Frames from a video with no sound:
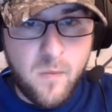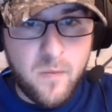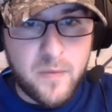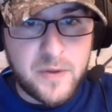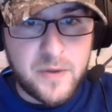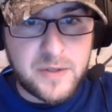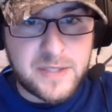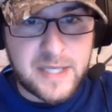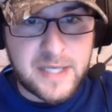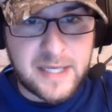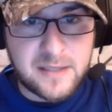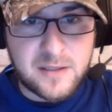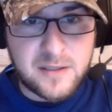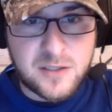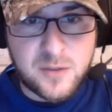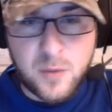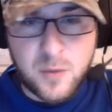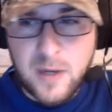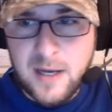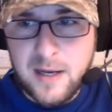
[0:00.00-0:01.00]
You take the
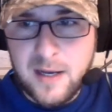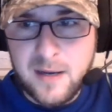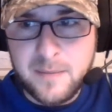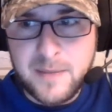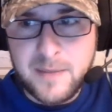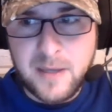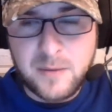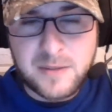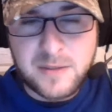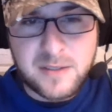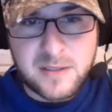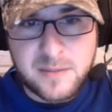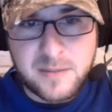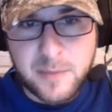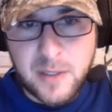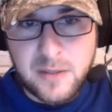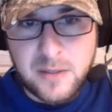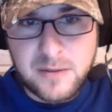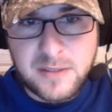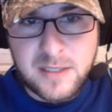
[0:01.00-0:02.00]
swab that was
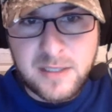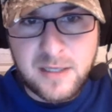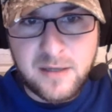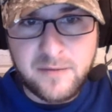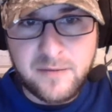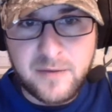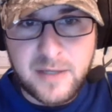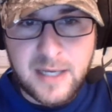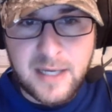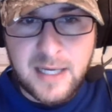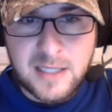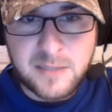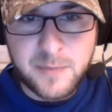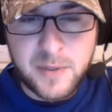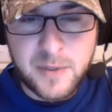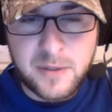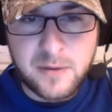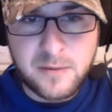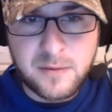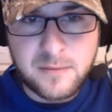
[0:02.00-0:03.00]
disposed of in the
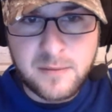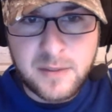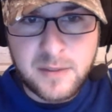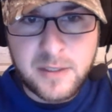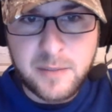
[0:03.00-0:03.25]
hospital,